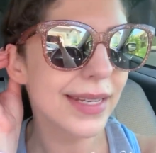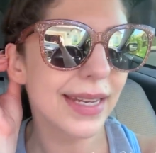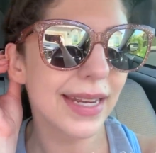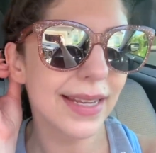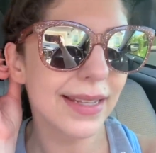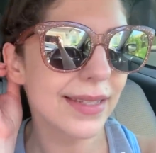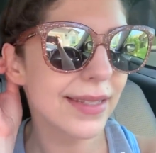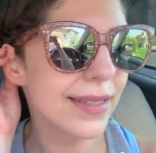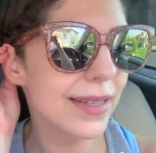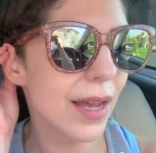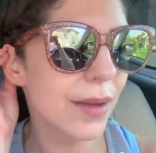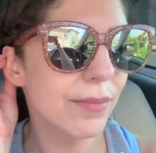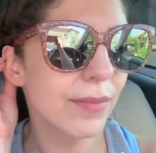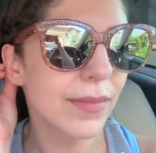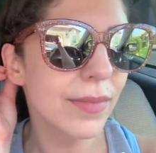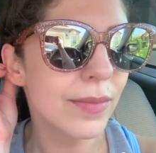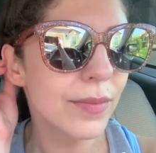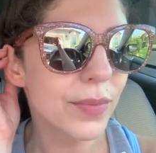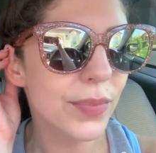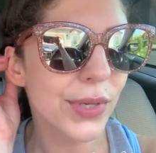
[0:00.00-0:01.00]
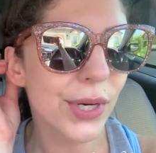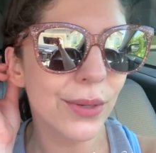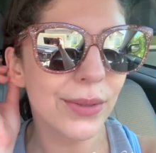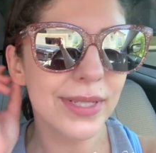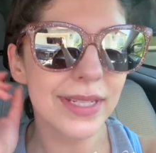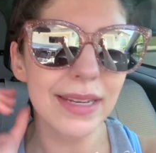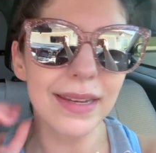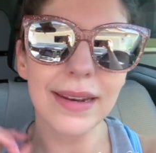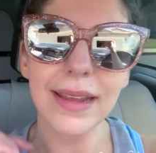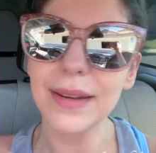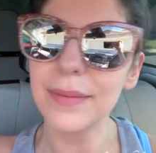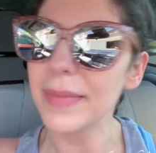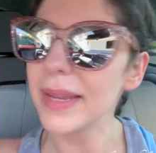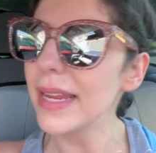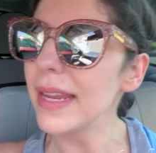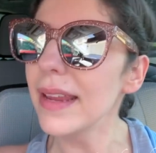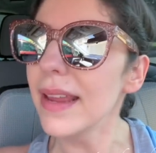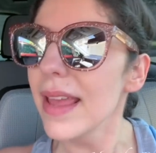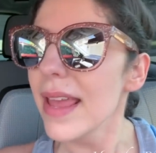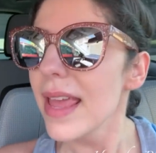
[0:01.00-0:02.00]
get some protein in
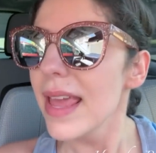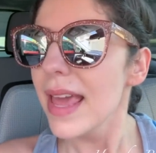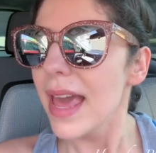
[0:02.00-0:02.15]
me.